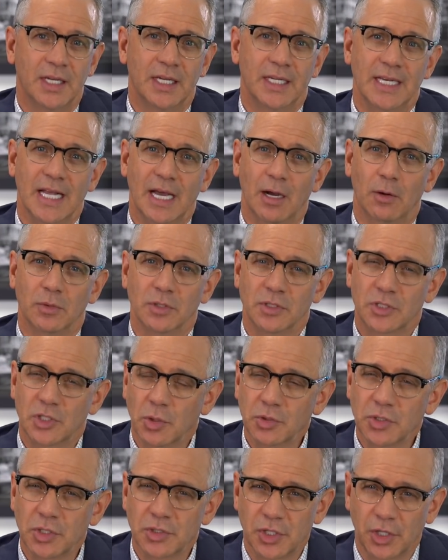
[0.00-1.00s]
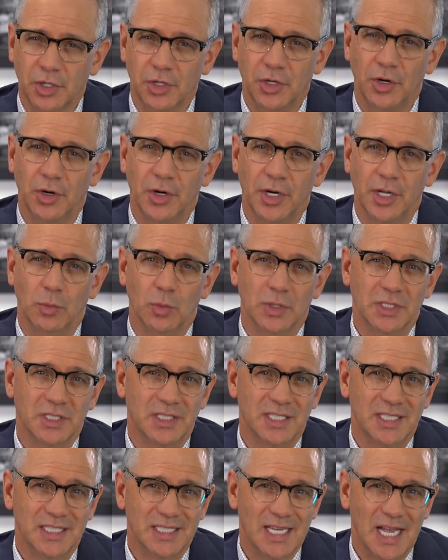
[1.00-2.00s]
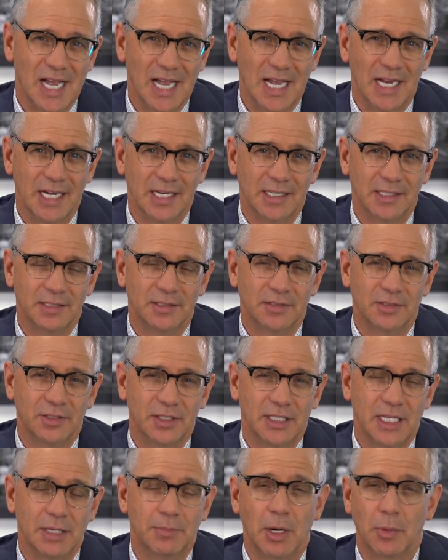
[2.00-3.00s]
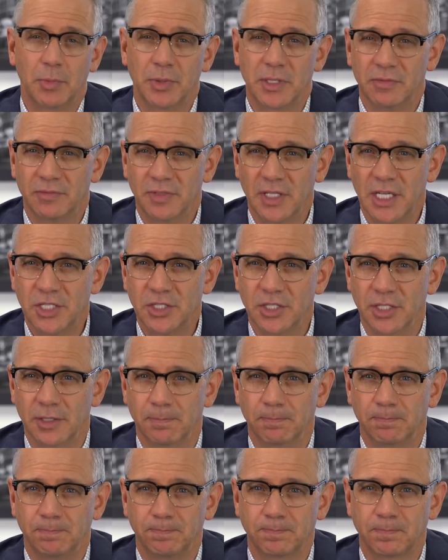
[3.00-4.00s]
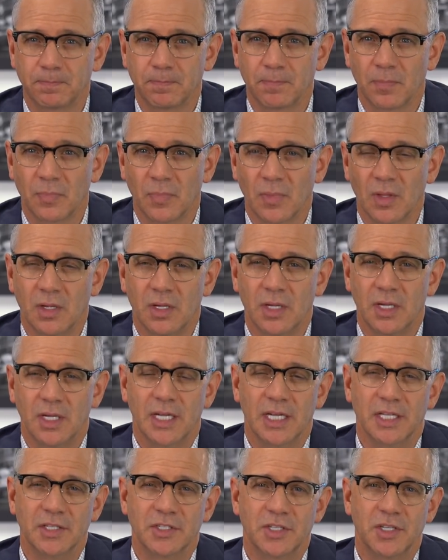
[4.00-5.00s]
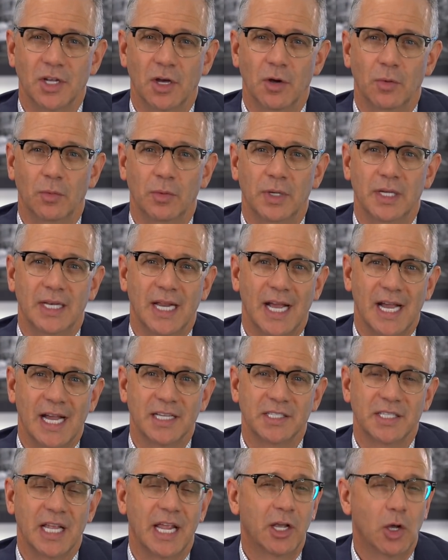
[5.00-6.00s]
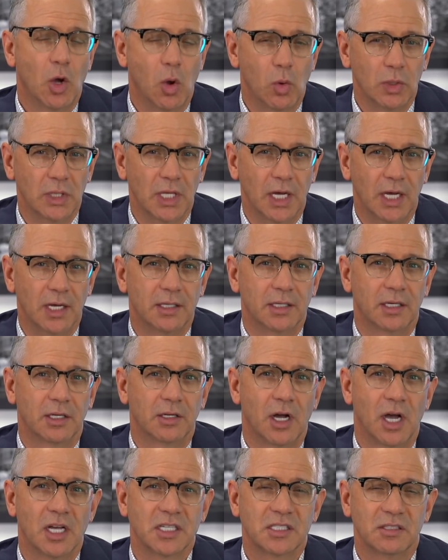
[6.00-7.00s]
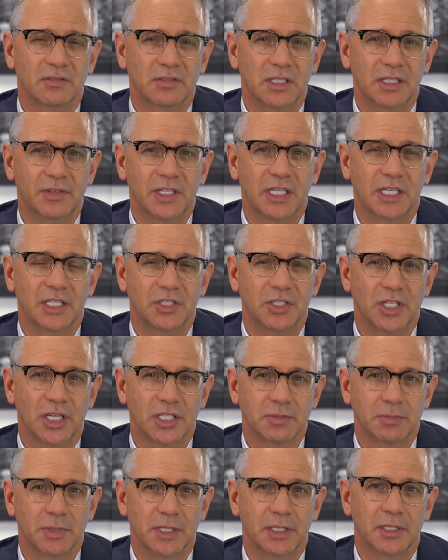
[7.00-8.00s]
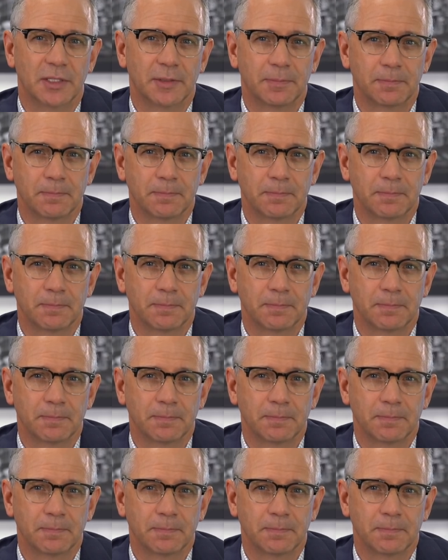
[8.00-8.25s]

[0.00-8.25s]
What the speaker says: Now, Social Security was designed to keep up with inflation. And so it has a COLA, a cost of living adjustment.